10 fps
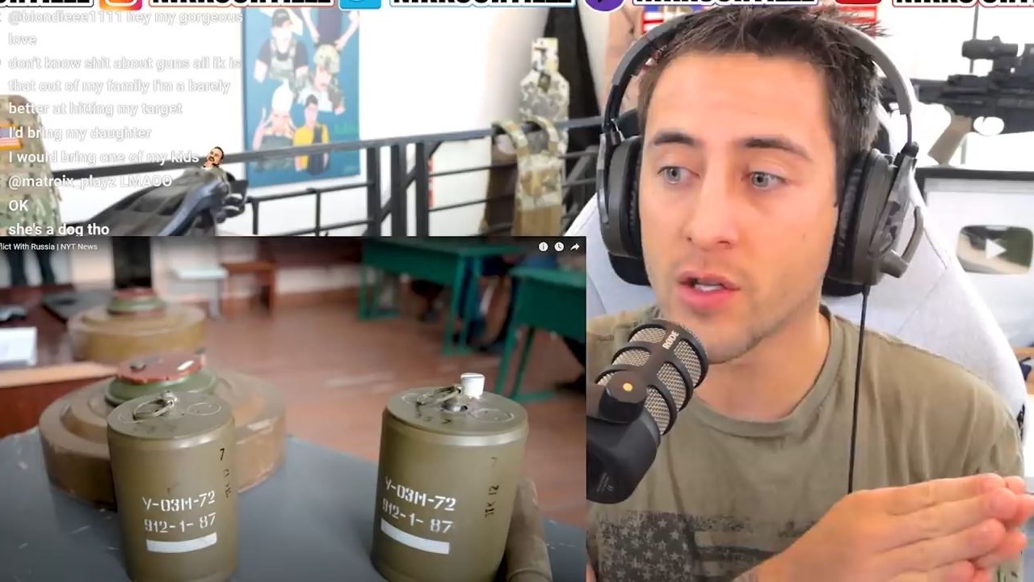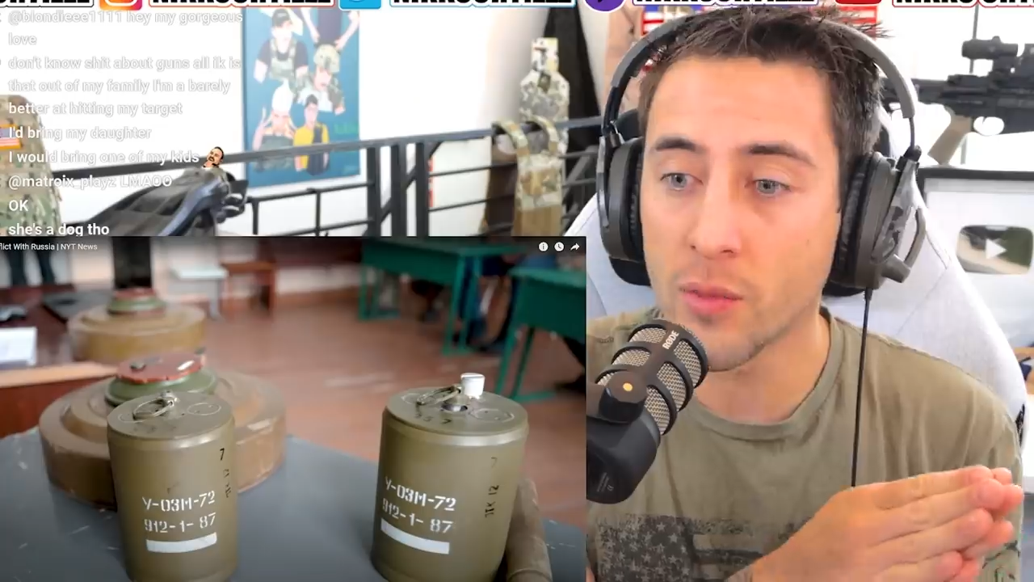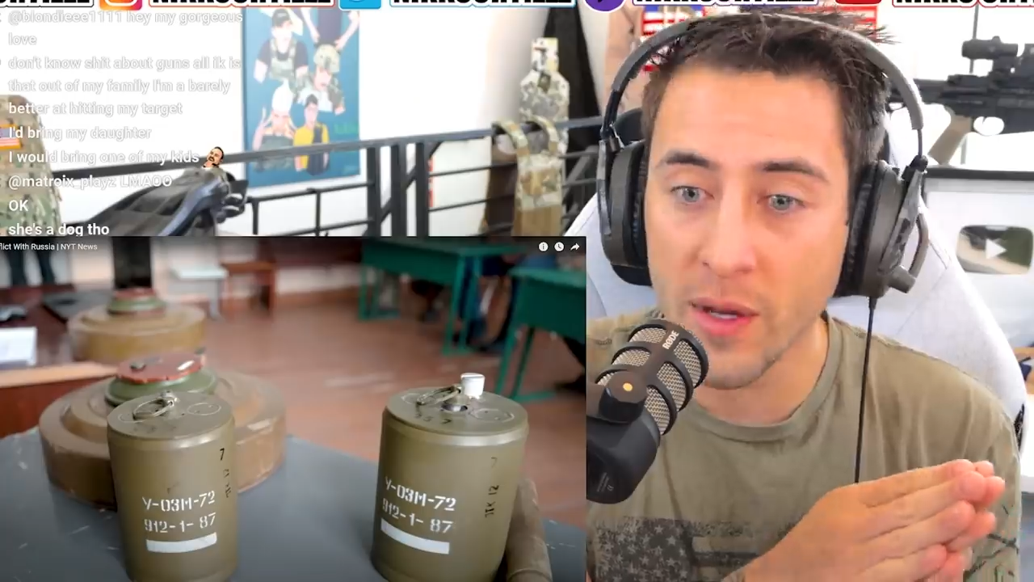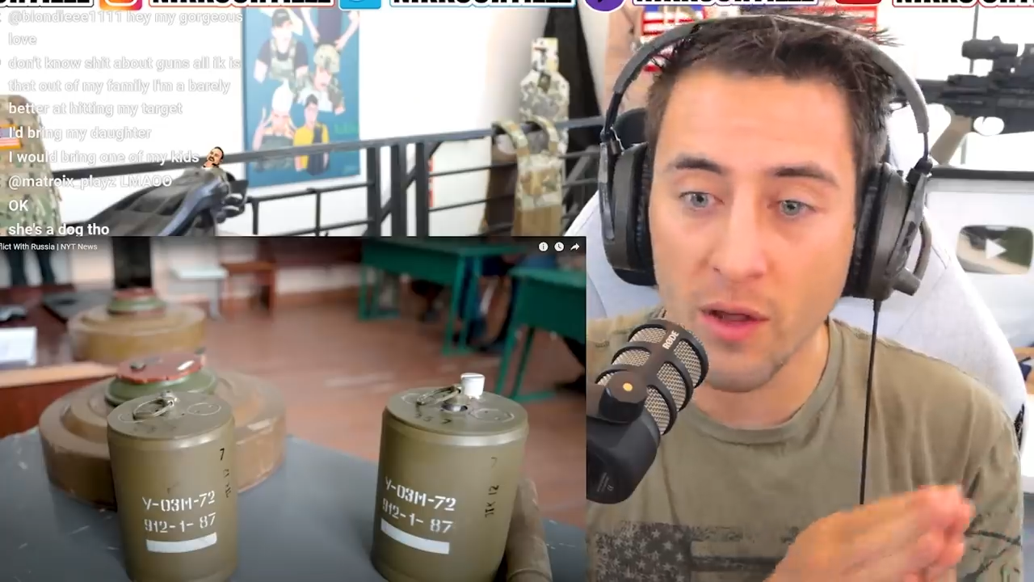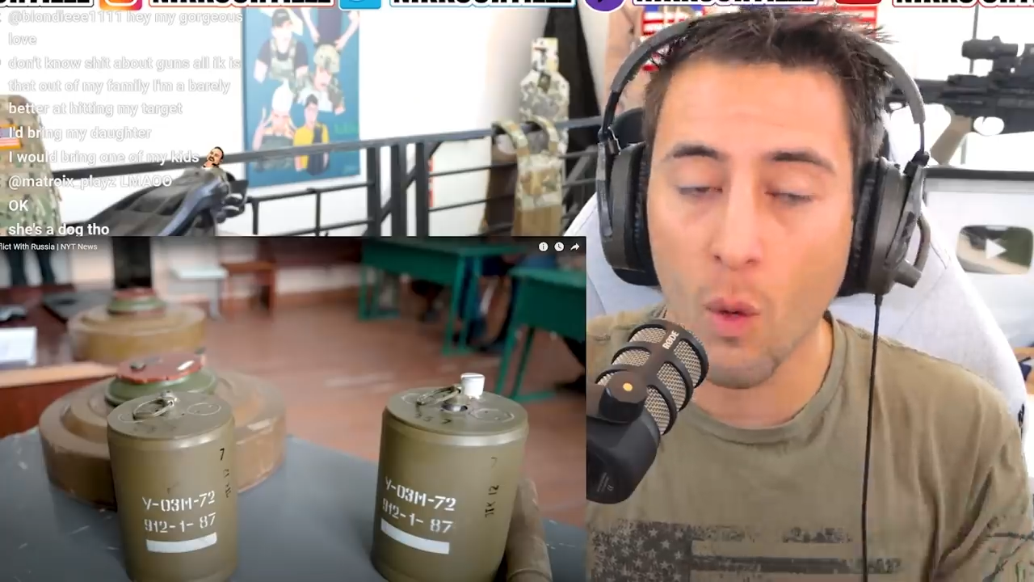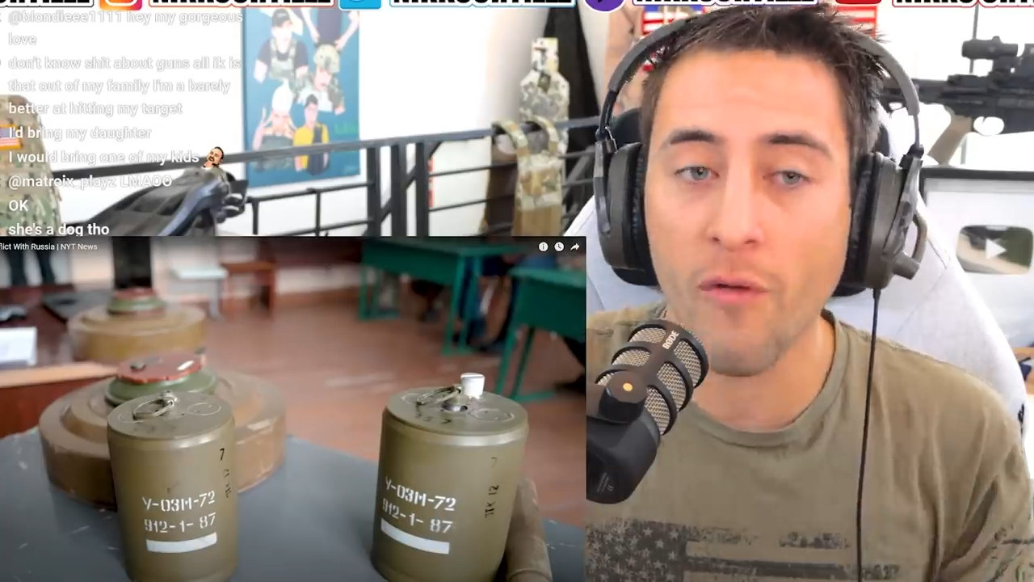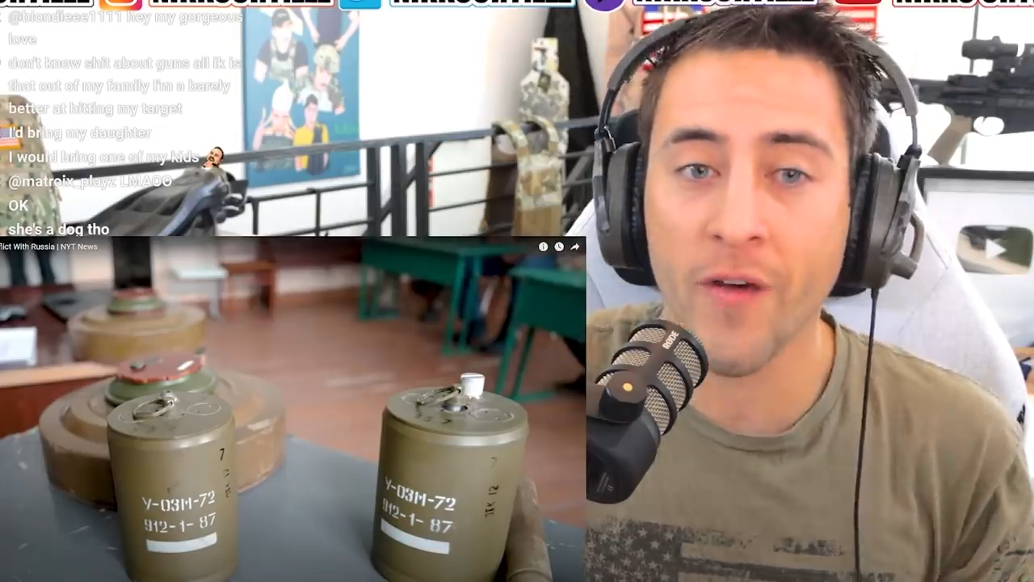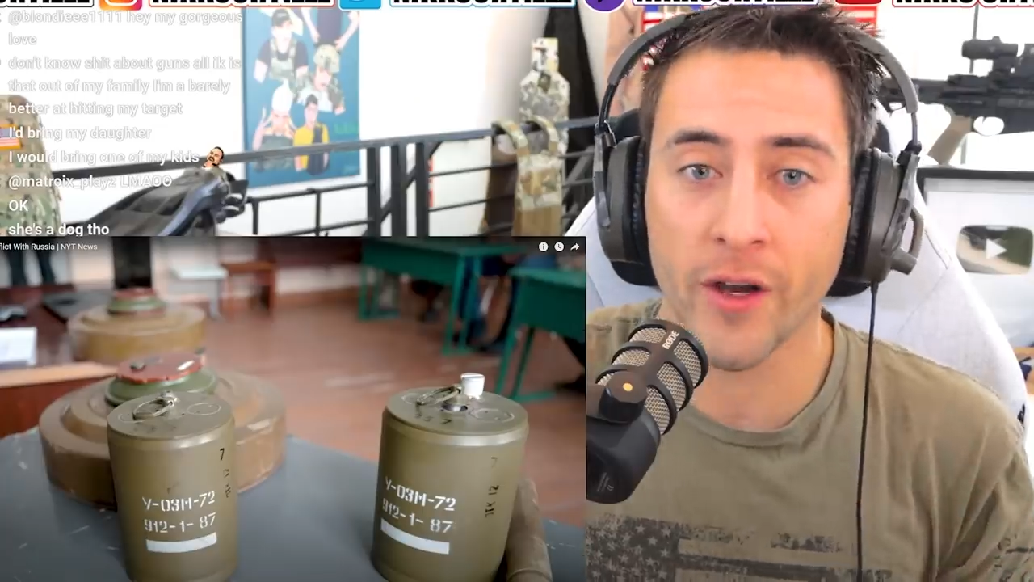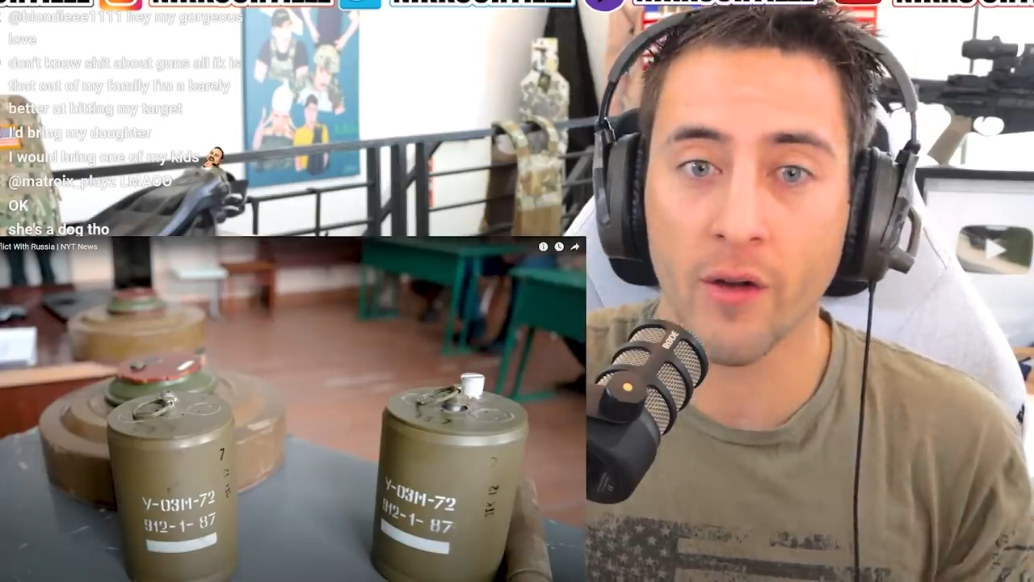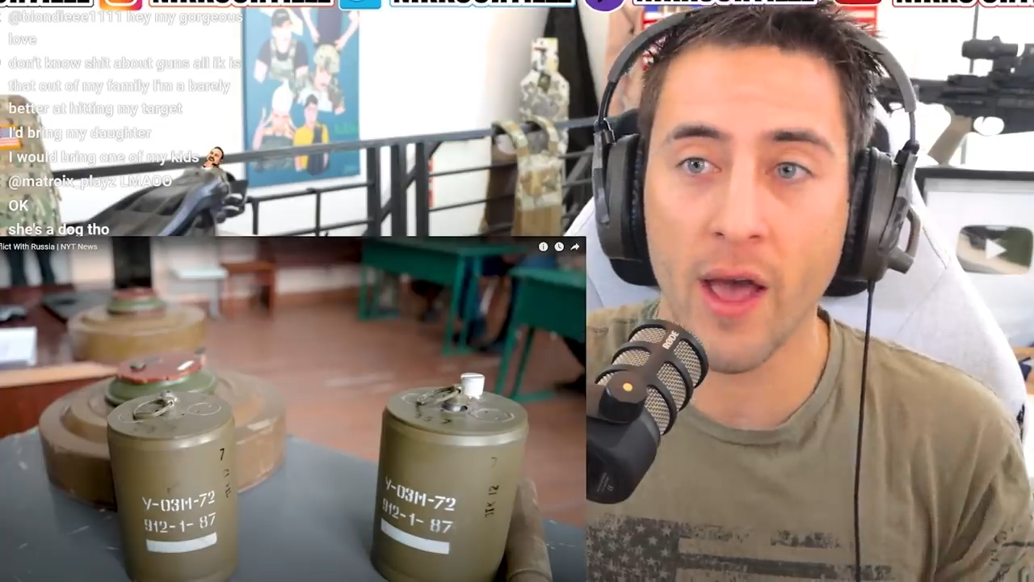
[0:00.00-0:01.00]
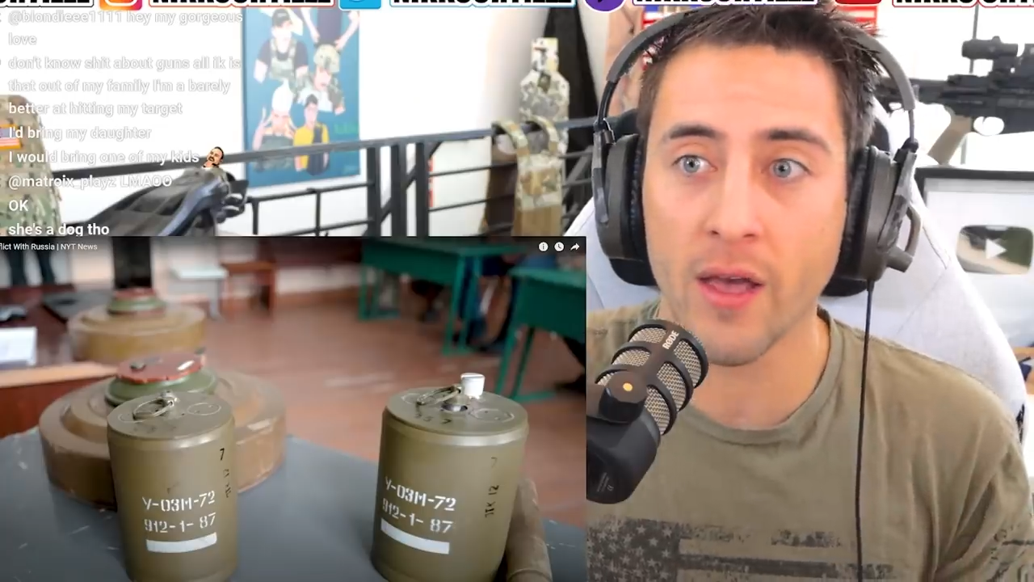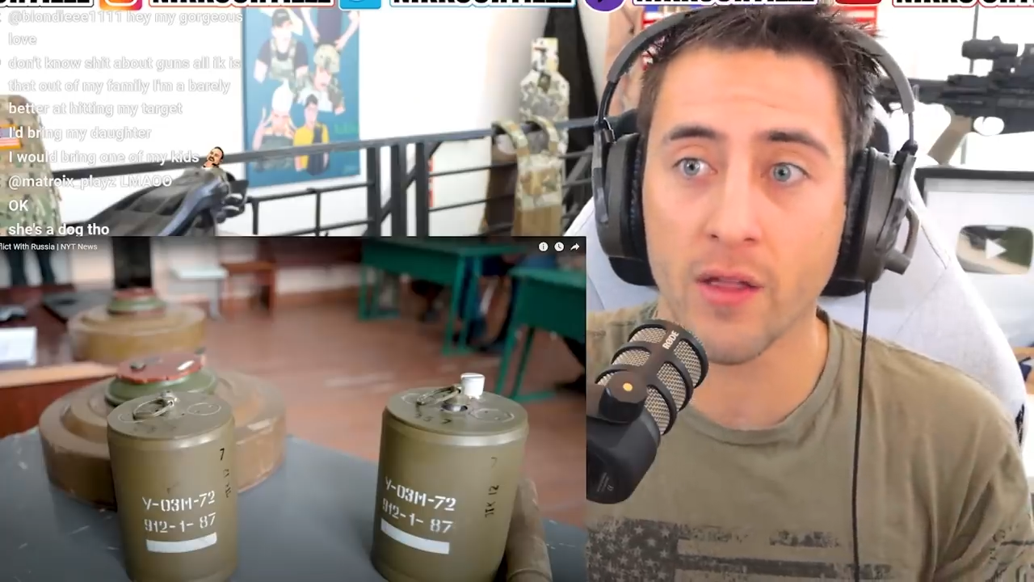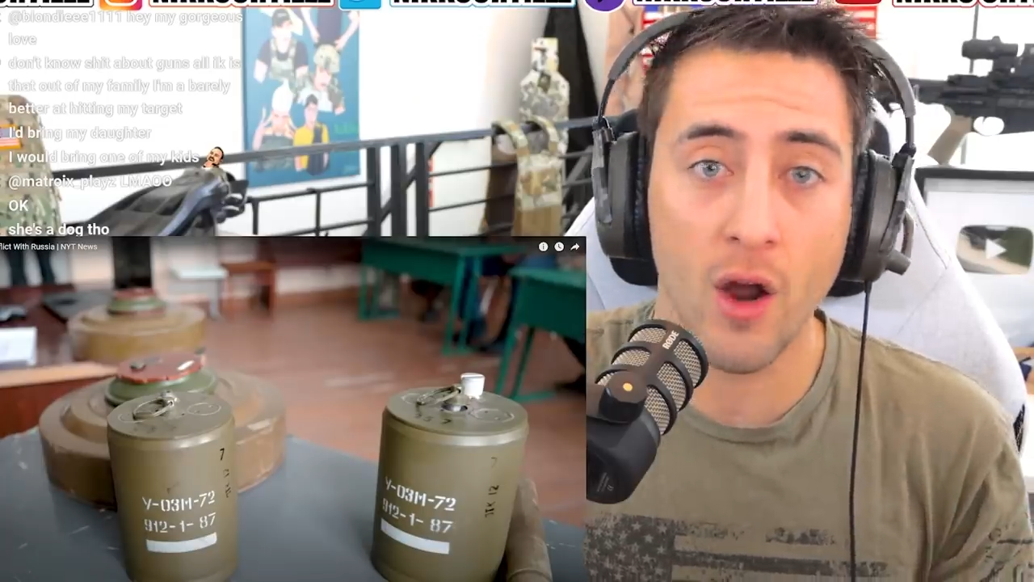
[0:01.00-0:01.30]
to be the warfighter, right?